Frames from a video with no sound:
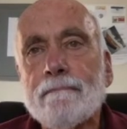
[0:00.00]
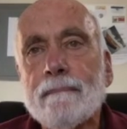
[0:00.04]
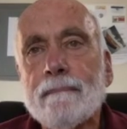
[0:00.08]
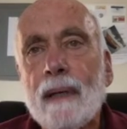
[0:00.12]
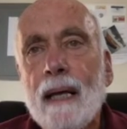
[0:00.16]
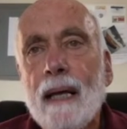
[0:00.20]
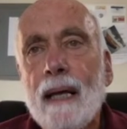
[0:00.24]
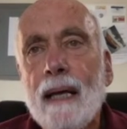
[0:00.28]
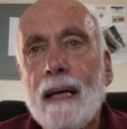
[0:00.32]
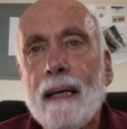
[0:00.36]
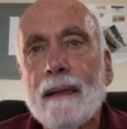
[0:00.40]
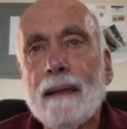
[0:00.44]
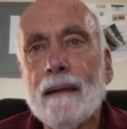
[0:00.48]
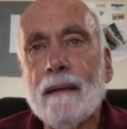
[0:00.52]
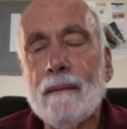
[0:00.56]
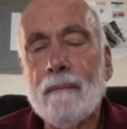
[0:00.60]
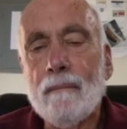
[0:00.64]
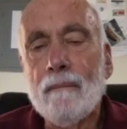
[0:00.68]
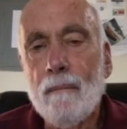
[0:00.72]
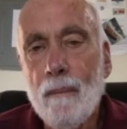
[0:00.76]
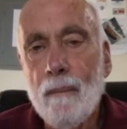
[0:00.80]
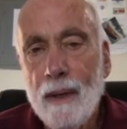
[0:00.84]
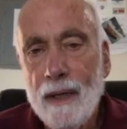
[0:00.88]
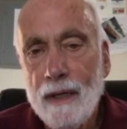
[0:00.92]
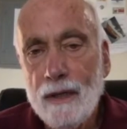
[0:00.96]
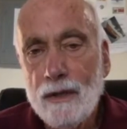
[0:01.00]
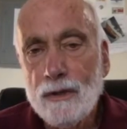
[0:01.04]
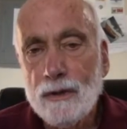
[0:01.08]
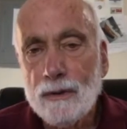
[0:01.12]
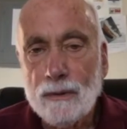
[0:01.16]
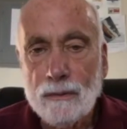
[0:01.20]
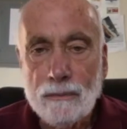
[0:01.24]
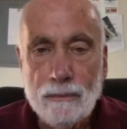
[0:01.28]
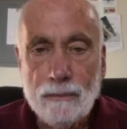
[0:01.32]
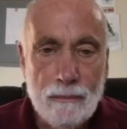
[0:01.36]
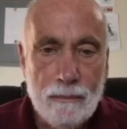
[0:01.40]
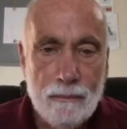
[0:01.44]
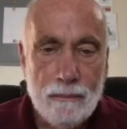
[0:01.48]
and
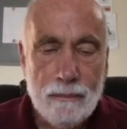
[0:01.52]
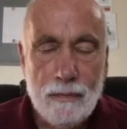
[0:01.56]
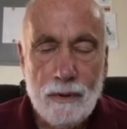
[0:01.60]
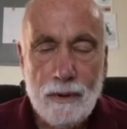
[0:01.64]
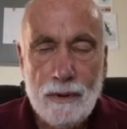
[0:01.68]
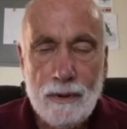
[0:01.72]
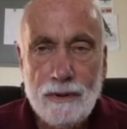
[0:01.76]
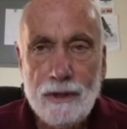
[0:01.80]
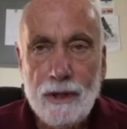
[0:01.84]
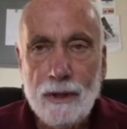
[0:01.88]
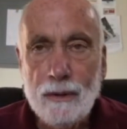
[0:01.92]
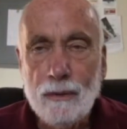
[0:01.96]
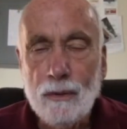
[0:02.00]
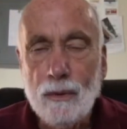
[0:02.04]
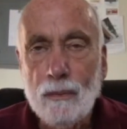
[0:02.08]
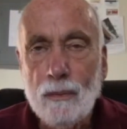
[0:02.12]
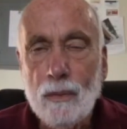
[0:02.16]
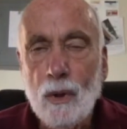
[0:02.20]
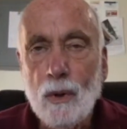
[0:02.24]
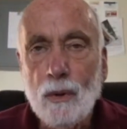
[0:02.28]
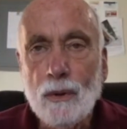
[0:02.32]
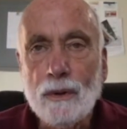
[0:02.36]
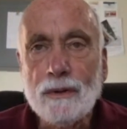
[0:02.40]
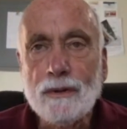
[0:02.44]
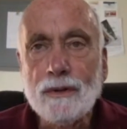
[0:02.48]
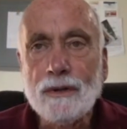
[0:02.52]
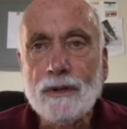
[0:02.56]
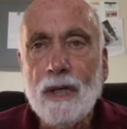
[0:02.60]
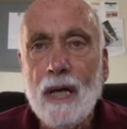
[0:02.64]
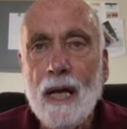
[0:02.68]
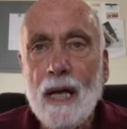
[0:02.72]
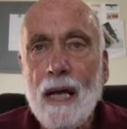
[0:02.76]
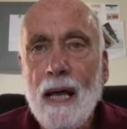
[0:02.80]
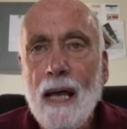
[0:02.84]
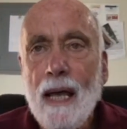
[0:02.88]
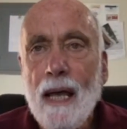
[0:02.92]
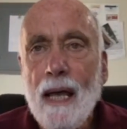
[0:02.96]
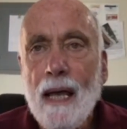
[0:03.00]
major General Motors.
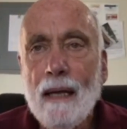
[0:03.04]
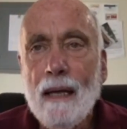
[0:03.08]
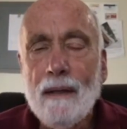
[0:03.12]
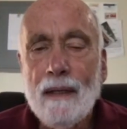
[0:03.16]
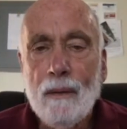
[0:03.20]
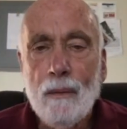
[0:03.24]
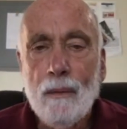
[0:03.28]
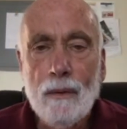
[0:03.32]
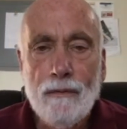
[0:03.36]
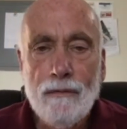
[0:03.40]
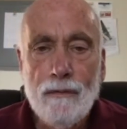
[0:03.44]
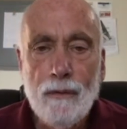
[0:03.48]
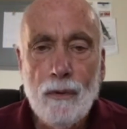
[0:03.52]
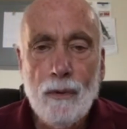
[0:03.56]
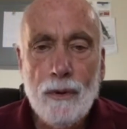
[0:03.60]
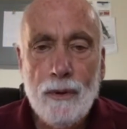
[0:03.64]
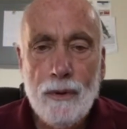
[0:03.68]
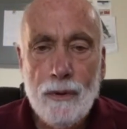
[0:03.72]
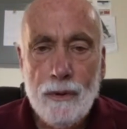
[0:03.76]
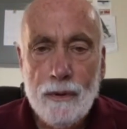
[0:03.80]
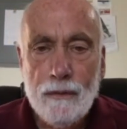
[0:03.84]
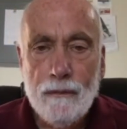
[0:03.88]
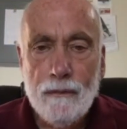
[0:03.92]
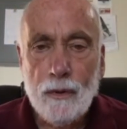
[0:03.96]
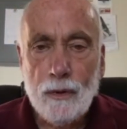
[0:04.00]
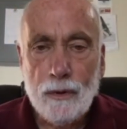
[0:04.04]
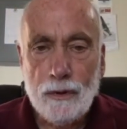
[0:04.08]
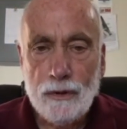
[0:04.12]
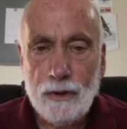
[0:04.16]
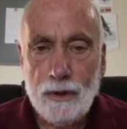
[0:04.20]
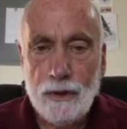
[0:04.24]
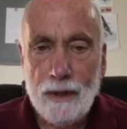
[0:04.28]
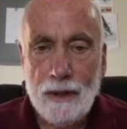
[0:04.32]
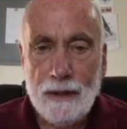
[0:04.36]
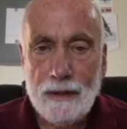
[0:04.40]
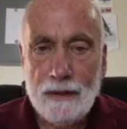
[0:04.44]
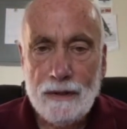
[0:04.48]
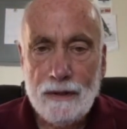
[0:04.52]
And there were 4
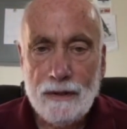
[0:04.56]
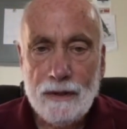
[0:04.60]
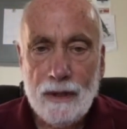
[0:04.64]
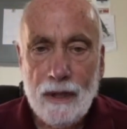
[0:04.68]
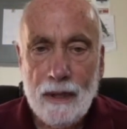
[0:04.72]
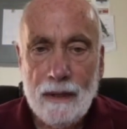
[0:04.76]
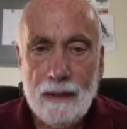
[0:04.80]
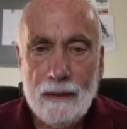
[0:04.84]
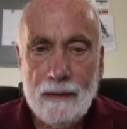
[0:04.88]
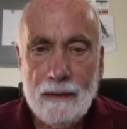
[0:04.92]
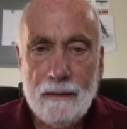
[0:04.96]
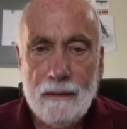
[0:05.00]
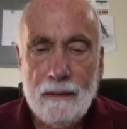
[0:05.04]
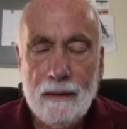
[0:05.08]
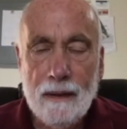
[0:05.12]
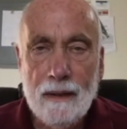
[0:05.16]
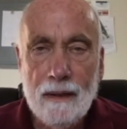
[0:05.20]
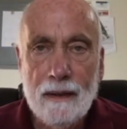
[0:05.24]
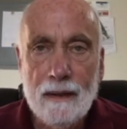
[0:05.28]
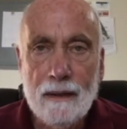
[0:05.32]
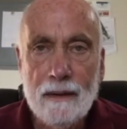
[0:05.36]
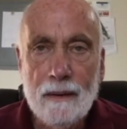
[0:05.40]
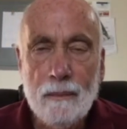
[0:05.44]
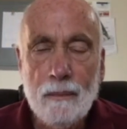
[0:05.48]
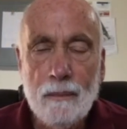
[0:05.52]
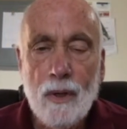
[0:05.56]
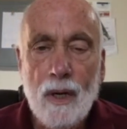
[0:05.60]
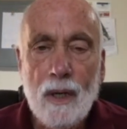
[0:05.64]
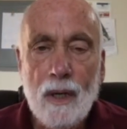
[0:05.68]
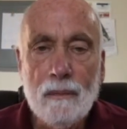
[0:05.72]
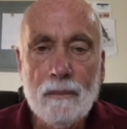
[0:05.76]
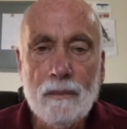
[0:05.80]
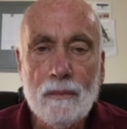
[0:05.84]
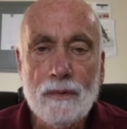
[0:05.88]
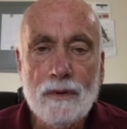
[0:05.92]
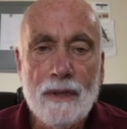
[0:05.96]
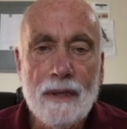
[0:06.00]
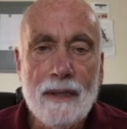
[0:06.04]
universities, and the
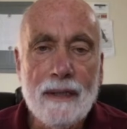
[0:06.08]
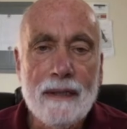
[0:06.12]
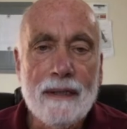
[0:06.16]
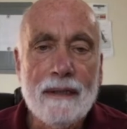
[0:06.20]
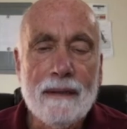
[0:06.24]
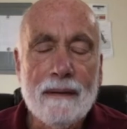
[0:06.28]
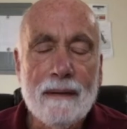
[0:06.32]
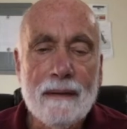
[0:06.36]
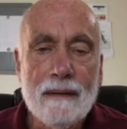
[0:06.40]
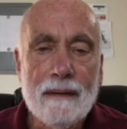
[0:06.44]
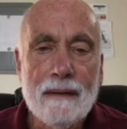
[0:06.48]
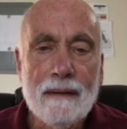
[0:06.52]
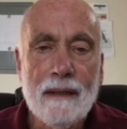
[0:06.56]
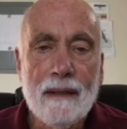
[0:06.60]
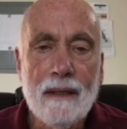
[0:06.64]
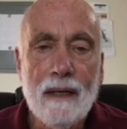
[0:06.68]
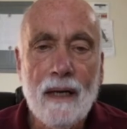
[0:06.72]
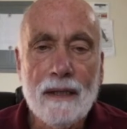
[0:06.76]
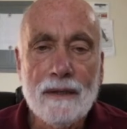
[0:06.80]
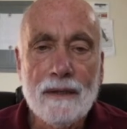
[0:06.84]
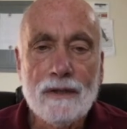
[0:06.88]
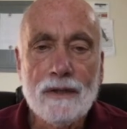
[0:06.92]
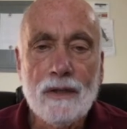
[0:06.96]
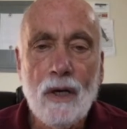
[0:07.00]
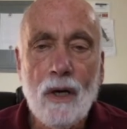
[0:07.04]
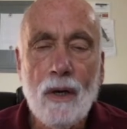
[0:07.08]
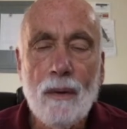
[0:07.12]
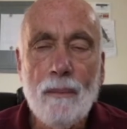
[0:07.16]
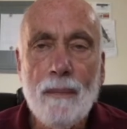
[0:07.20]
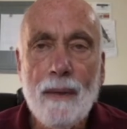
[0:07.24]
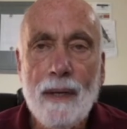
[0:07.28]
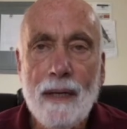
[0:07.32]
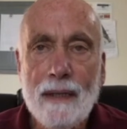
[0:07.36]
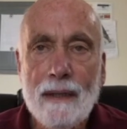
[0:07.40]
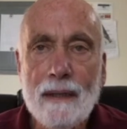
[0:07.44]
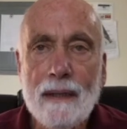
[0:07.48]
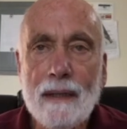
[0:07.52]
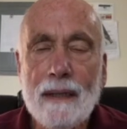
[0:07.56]
problems that I saw
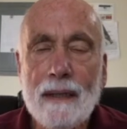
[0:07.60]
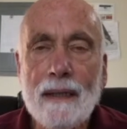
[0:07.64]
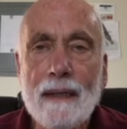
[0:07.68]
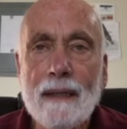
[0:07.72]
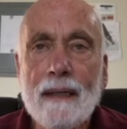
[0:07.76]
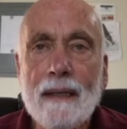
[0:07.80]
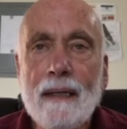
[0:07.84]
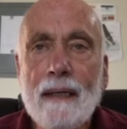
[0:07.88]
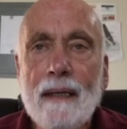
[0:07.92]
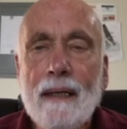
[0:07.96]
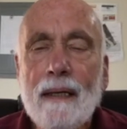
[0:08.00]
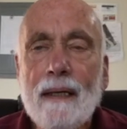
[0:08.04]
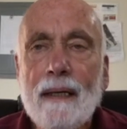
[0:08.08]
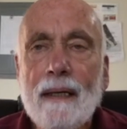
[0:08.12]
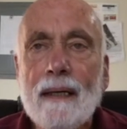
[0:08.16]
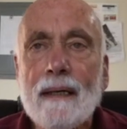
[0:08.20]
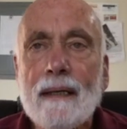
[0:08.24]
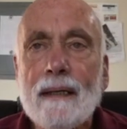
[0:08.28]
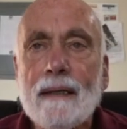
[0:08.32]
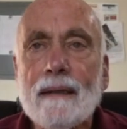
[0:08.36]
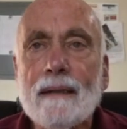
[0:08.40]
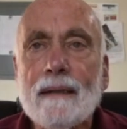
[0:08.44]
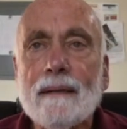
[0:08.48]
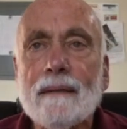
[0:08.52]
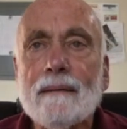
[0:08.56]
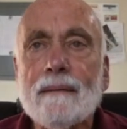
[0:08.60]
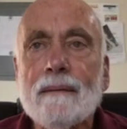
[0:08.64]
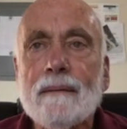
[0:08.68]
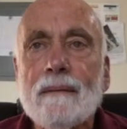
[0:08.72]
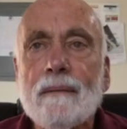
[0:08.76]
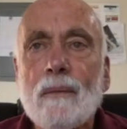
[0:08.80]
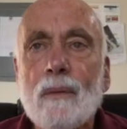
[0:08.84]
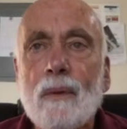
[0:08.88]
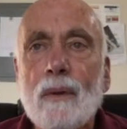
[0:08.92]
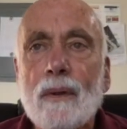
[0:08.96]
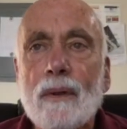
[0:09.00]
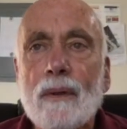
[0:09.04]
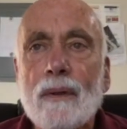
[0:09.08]
mainly
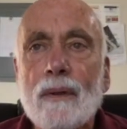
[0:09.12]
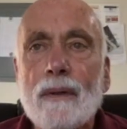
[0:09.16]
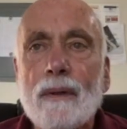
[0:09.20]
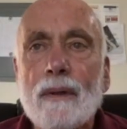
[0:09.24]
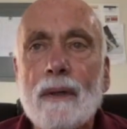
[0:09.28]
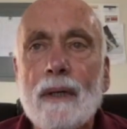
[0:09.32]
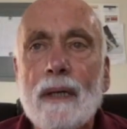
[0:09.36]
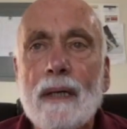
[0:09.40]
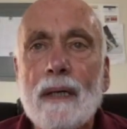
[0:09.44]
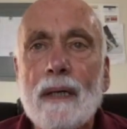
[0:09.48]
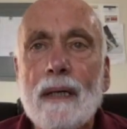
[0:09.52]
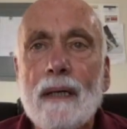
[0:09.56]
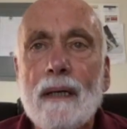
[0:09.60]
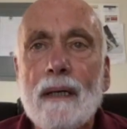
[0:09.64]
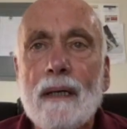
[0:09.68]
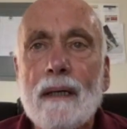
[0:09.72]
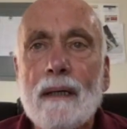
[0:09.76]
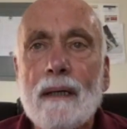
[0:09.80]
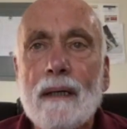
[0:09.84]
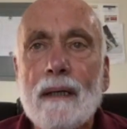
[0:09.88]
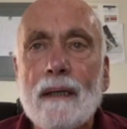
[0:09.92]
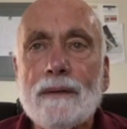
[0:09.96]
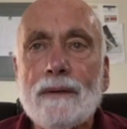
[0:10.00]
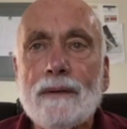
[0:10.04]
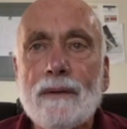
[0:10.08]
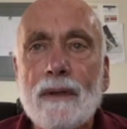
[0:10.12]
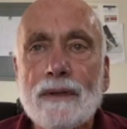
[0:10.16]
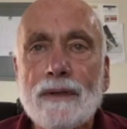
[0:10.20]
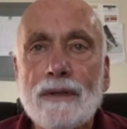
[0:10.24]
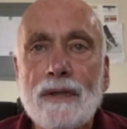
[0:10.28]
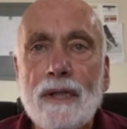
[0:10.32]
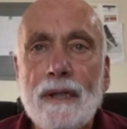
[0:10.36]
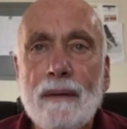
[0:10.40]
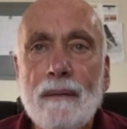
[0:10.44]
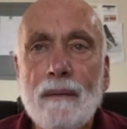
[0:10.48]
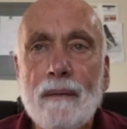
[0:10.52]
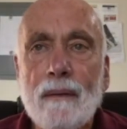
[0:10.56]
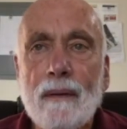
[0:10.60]
were
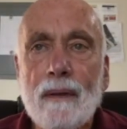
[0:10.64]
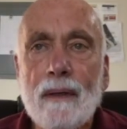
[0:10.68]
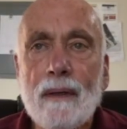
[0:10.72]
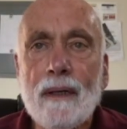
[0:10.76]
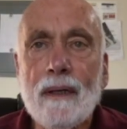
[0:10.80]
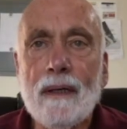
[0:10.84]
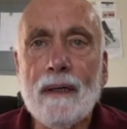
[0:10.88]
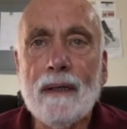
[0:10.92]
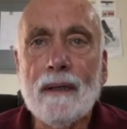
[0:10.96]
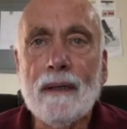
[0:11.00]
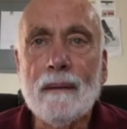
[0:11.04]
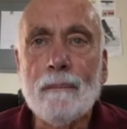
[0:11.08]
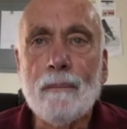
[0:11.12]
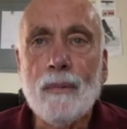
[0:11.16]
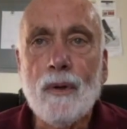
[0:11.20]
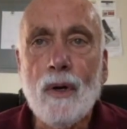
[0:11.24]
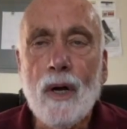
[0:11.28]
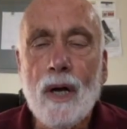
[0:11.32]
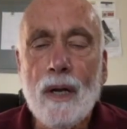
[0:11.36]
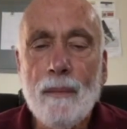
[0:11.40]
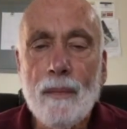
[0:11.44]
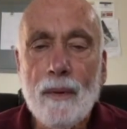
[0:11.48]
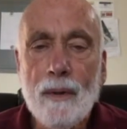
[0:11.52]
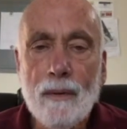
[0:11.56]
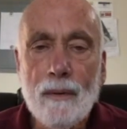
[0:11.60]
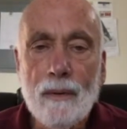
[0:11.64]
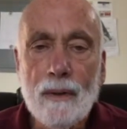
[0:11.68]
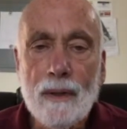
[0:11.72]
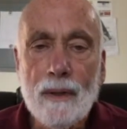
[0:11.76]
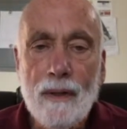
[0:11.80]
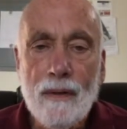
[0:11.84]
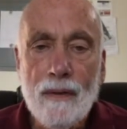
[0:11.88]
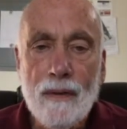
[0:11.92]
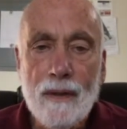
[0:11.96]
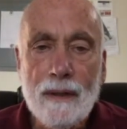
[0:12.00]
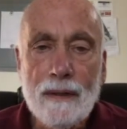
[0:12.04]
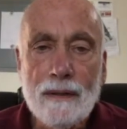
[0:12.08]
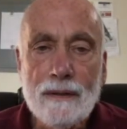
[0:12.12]
addressing primarily things